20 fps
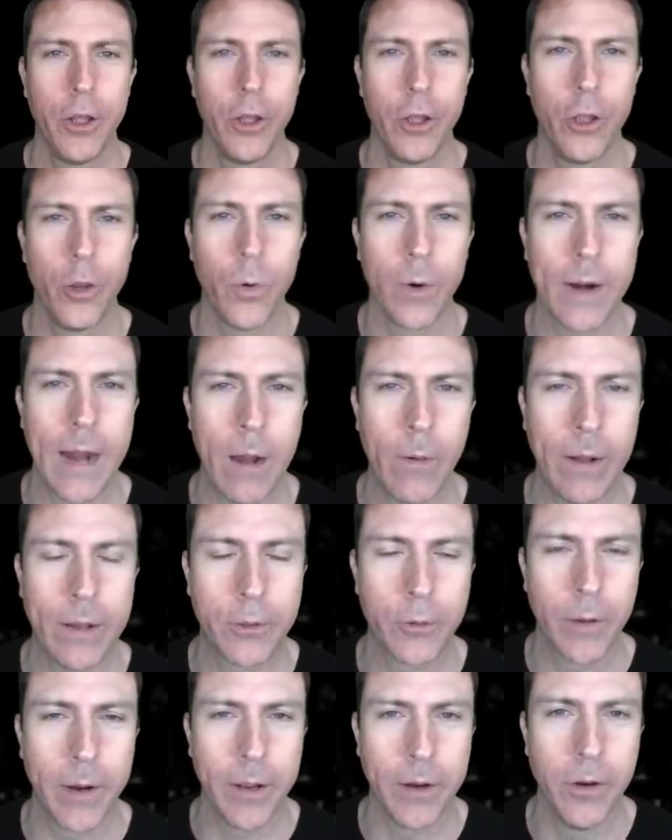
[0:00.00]
You are now
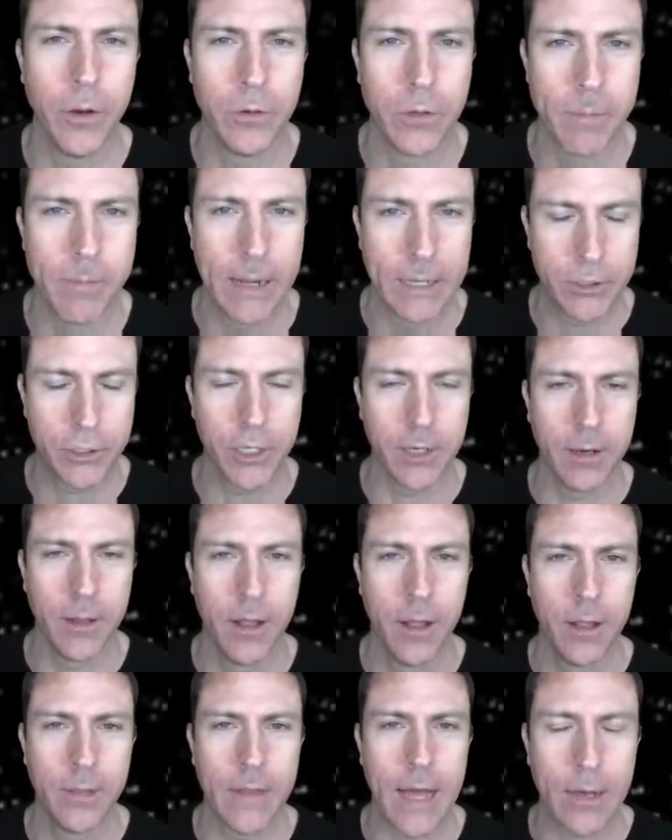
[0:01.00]
entering a new
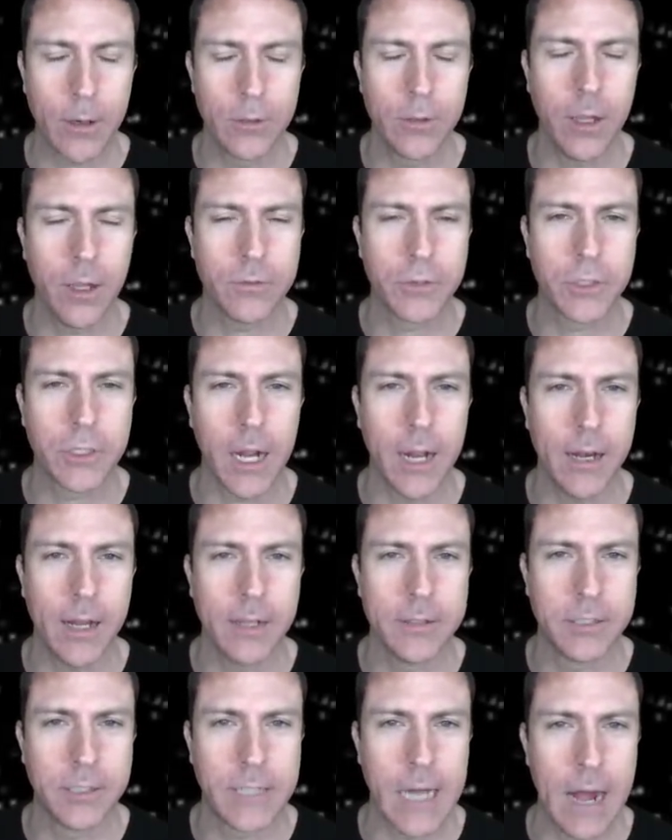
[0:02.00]
dimension, not only of sight
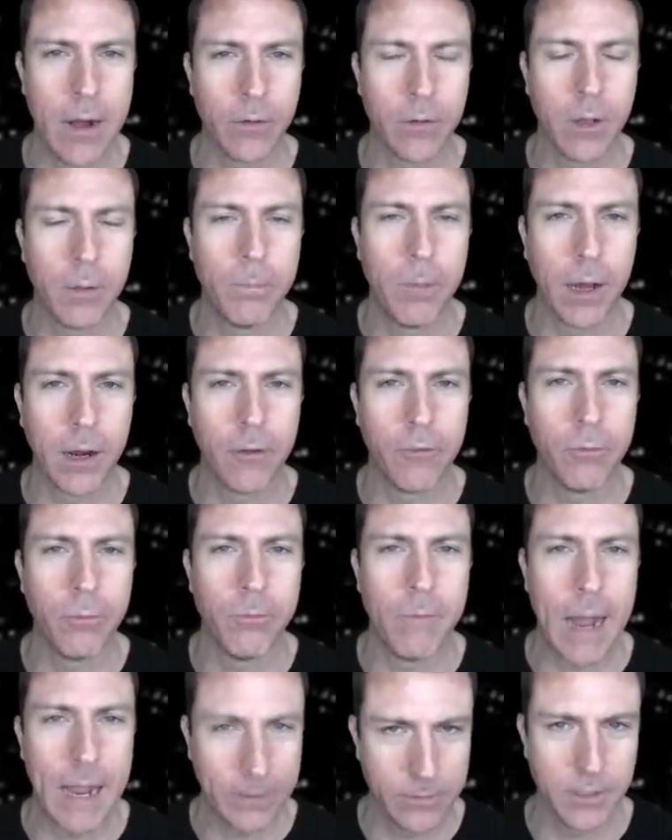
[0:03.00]
and sound, but of
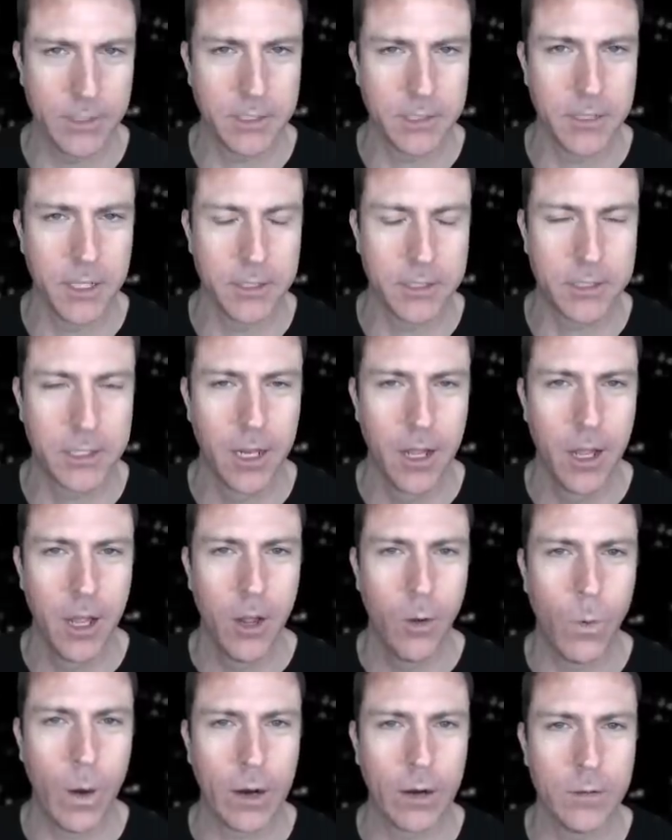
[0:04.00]
mindlessness,
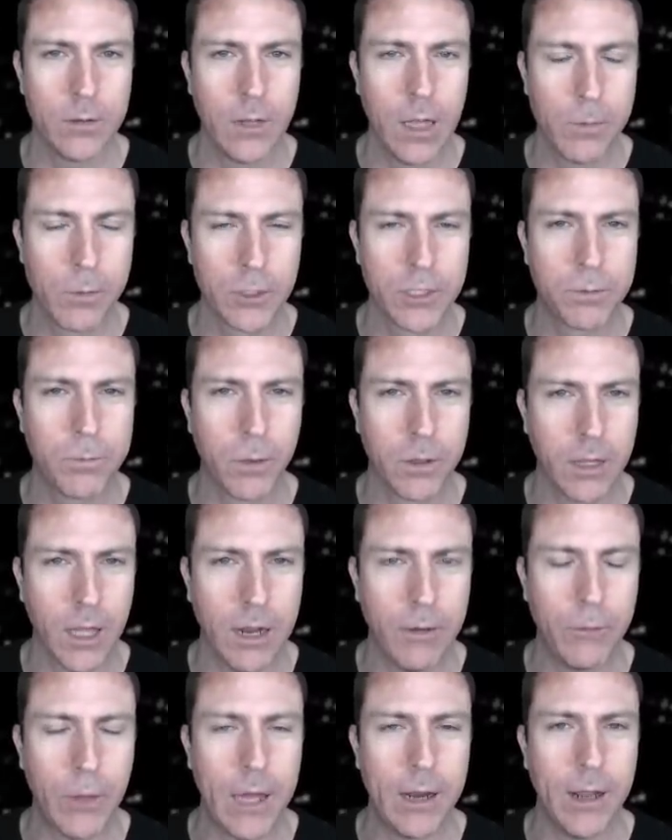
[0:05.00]
where liberals
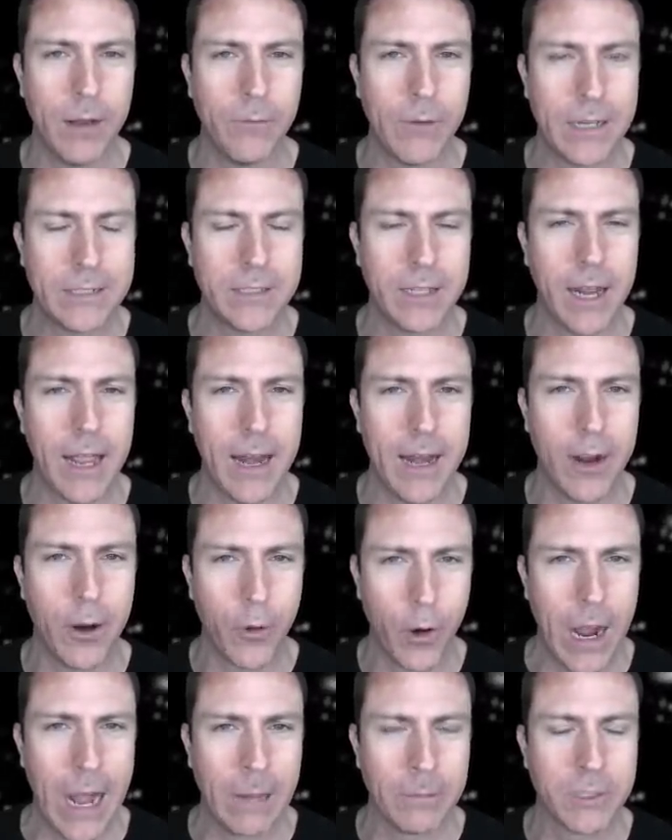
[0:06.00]
believe that investigating
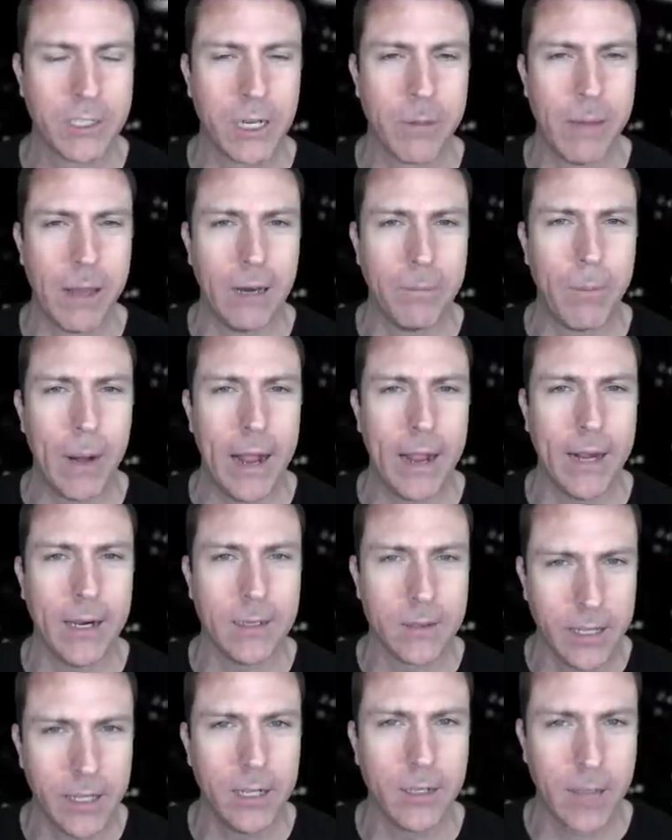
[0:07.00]
crimes committed by
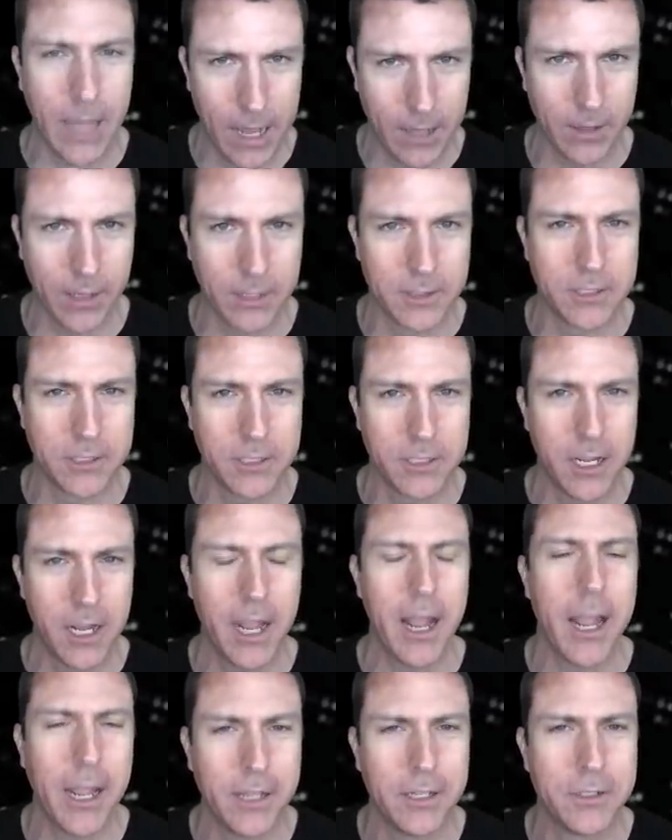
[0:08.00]
illegal aliens
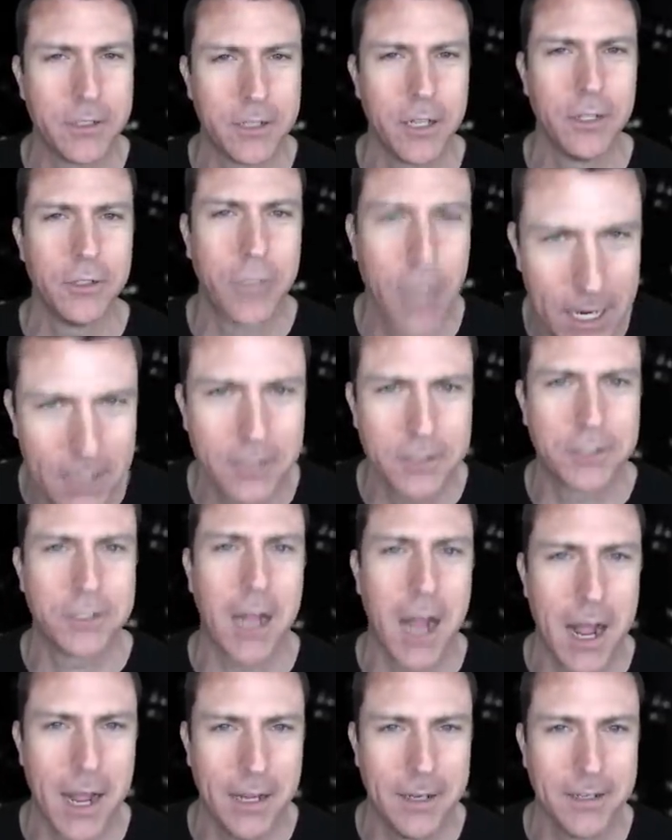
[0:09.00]
is
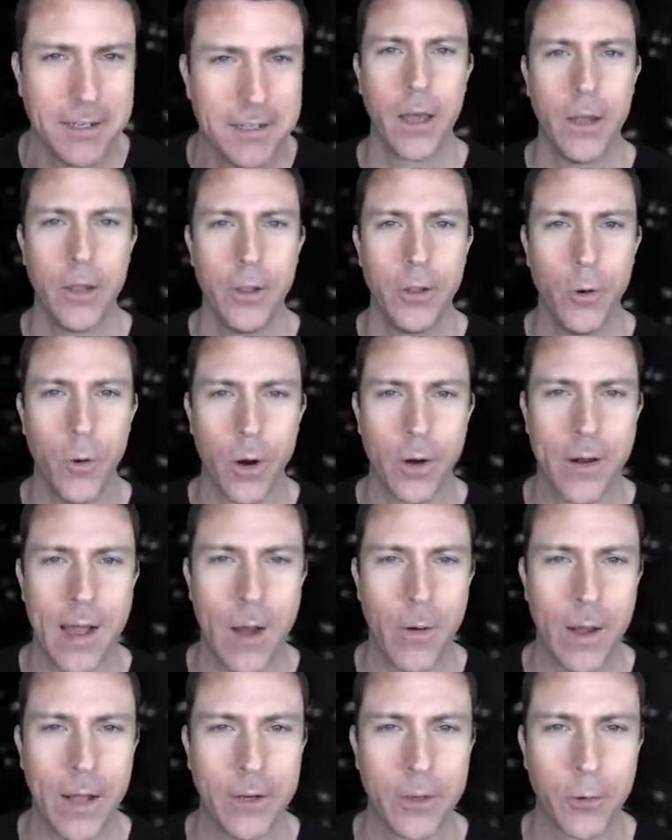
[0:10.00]
genocide. You are
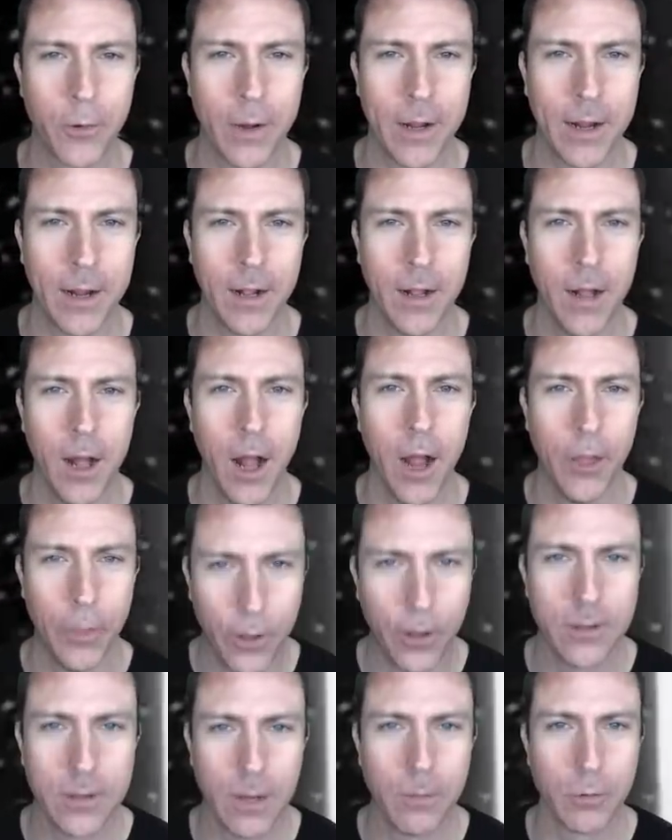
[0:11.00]
now entering
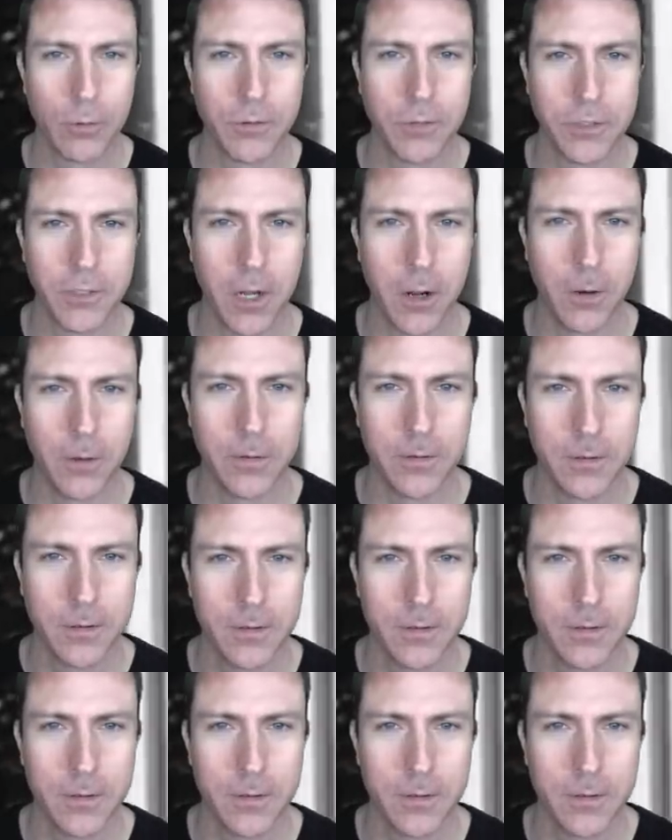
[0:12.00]
the liberal zone.